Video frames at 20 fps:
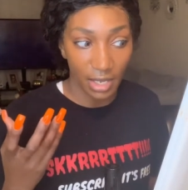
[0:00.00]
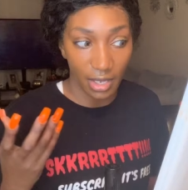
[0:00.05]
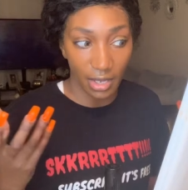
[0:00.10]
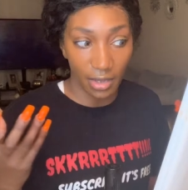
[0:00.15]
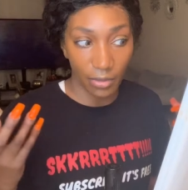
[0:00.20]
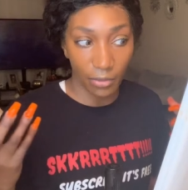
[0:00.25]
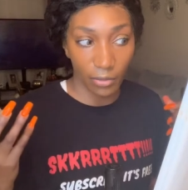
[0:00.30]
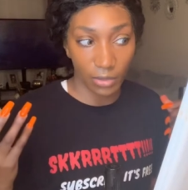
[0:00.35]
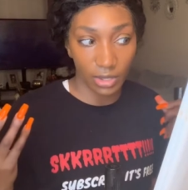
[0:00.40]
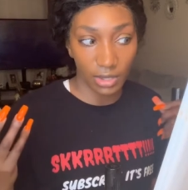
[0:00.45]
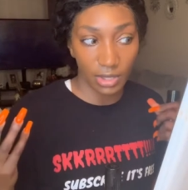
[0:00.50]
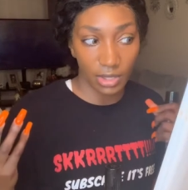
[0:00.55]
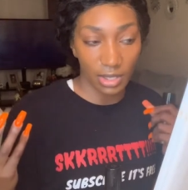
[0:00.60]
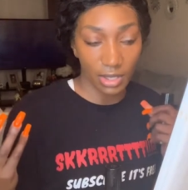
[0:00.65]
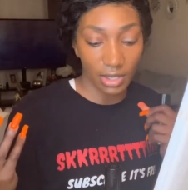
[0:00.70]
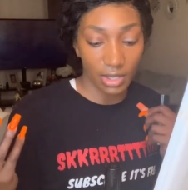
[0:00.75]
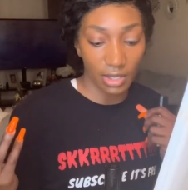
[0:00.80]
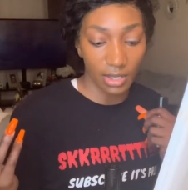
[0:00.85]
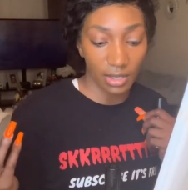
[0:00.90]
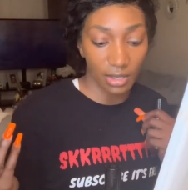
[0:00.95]
And with
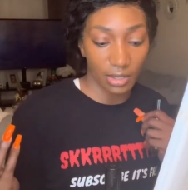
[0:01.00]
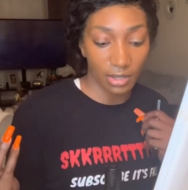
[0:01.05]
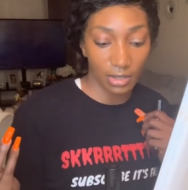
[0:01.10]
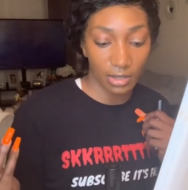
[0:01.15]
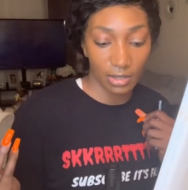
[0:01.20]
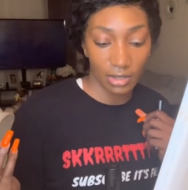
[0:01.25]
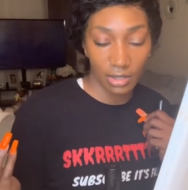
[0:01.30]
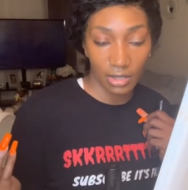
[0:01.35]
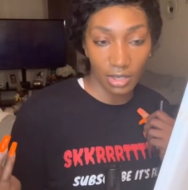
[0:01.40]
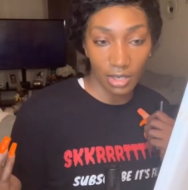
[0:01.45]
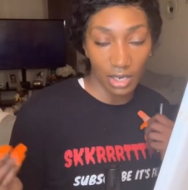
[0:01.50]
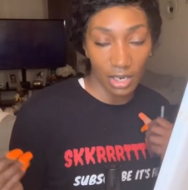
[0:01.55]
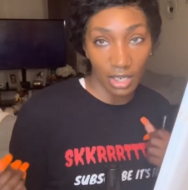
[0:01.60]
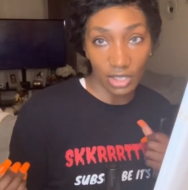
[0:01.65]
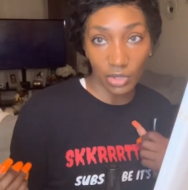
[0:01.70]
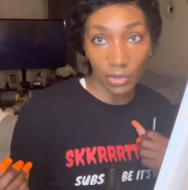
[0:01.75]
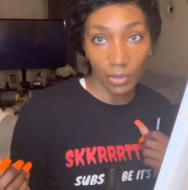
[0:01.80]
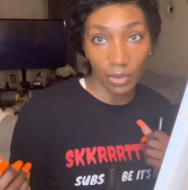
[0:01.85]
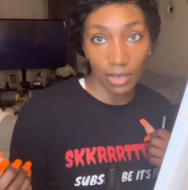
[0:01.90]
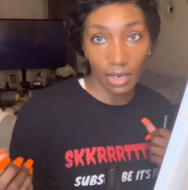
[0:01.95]
the
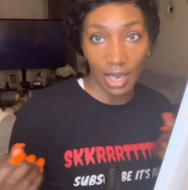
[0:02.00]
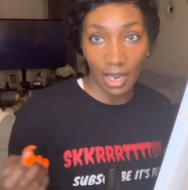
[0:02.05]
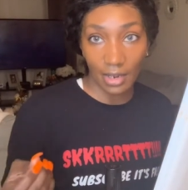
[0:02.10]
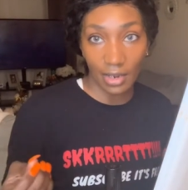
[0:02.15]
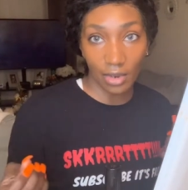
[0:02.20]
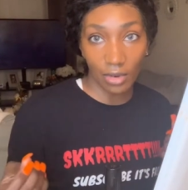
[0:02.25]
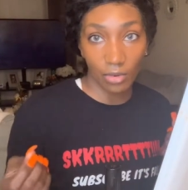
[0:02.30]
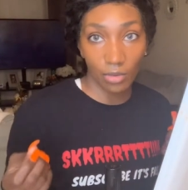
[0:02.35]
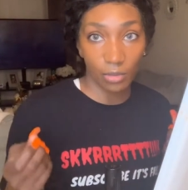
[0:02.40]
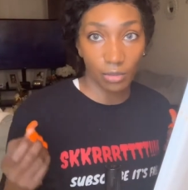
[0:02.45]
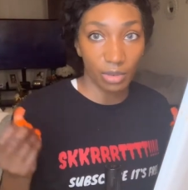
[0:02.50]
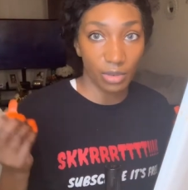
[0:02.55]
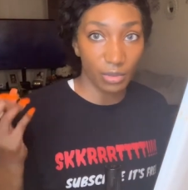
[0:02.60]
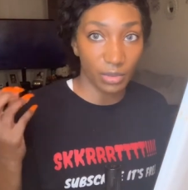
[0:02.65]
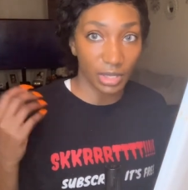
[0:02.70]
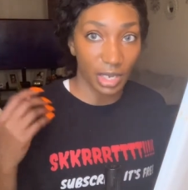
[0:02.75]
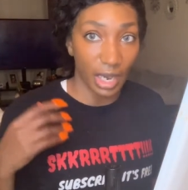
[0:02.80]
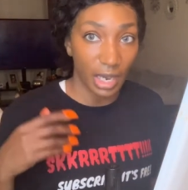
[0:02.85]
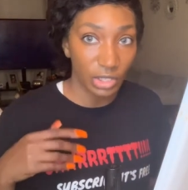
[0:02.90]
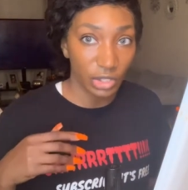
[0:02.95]
other one, I don't. But
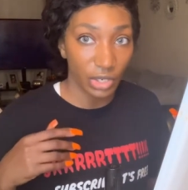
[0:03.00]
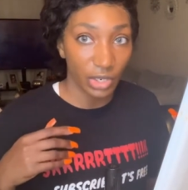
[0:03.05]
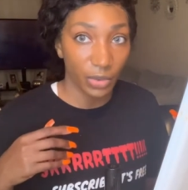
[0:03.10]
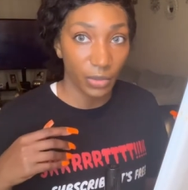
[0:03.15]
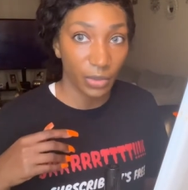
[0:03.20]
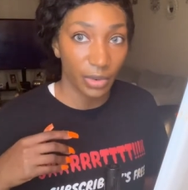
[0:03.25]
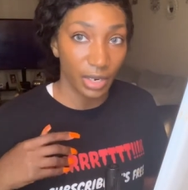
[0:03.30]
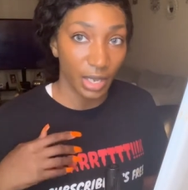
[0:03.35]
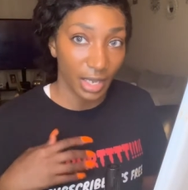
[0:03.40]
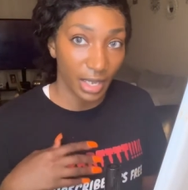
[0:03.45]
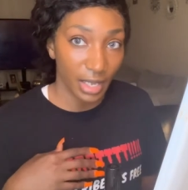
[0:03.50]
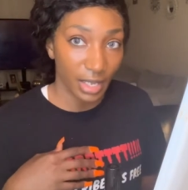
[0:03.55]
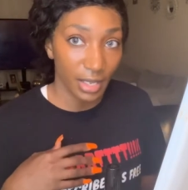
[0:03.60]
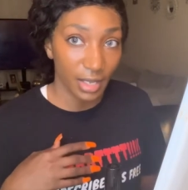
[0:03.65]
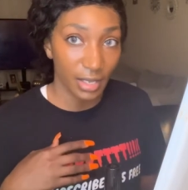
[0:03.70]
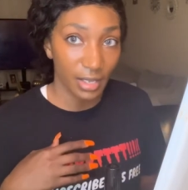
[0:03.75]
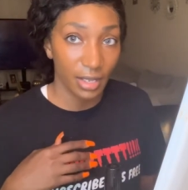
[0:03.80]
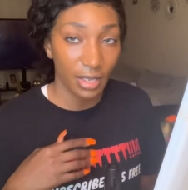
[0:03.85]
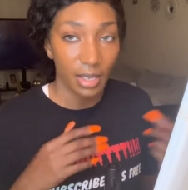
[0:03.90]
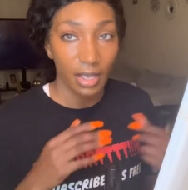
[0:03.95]
with the hydrating one, I
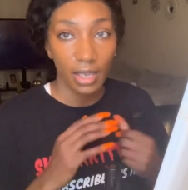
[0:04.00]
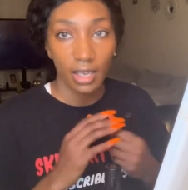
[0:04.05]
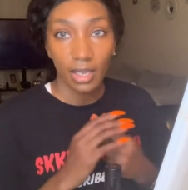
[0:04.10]
can.